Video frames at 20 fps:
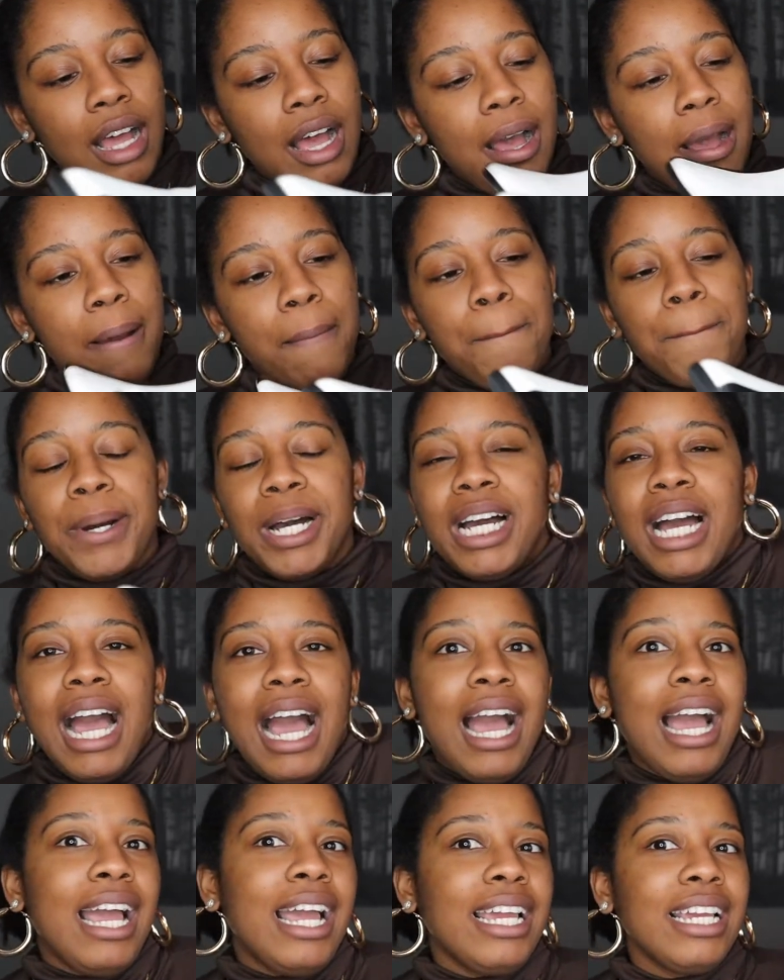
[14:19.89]
Um, but
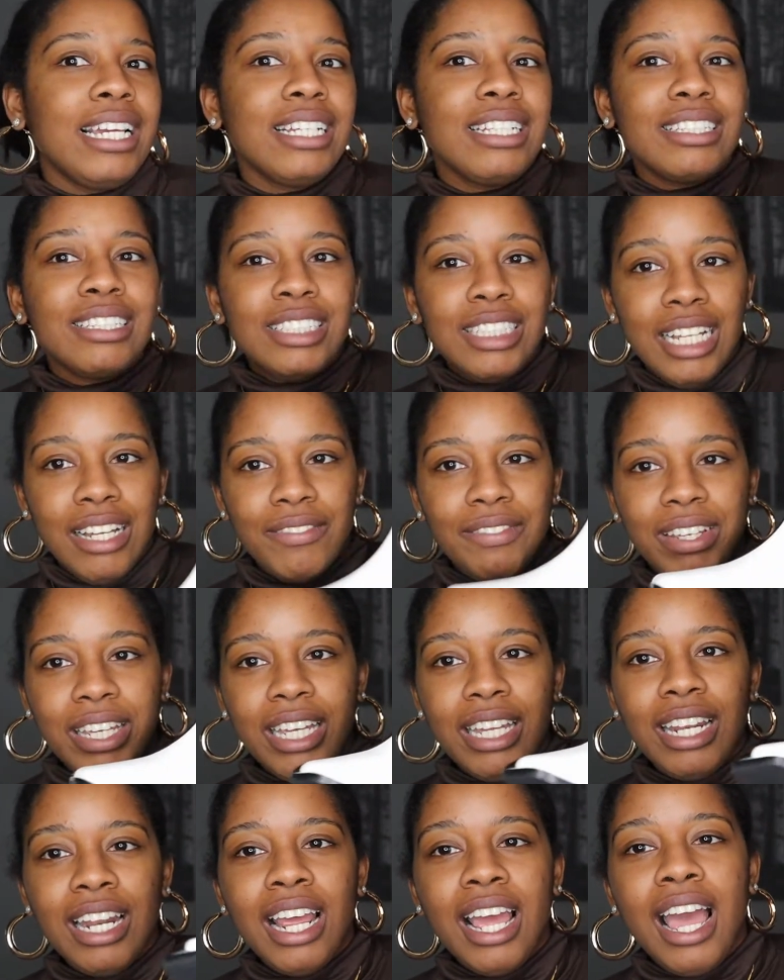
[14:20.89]
I love
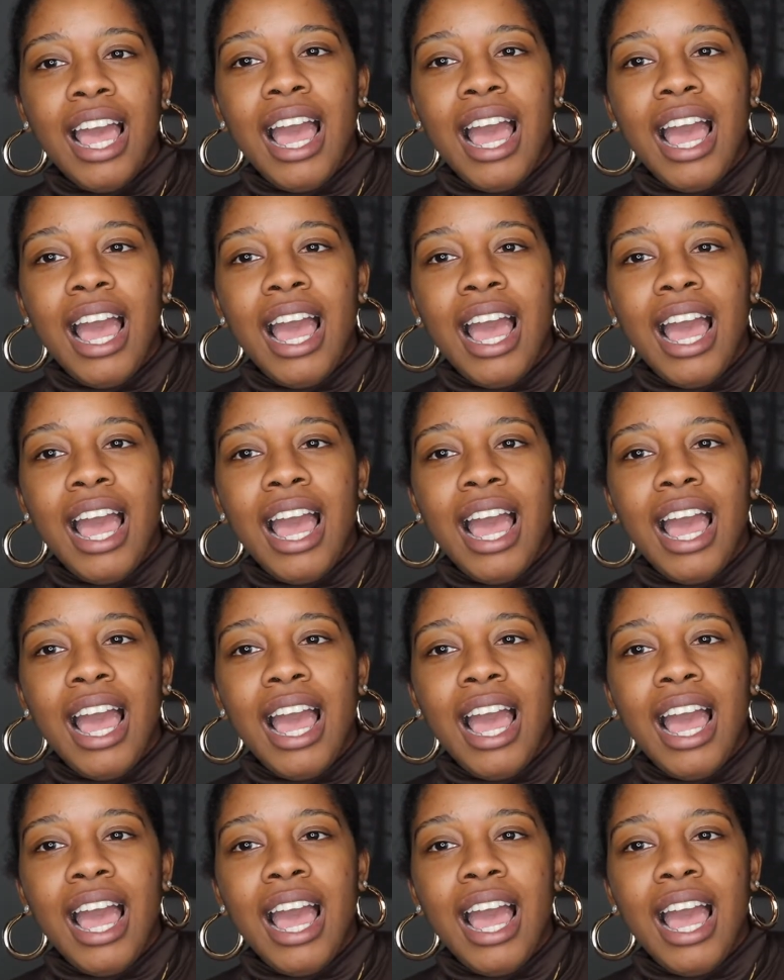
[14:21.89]
it.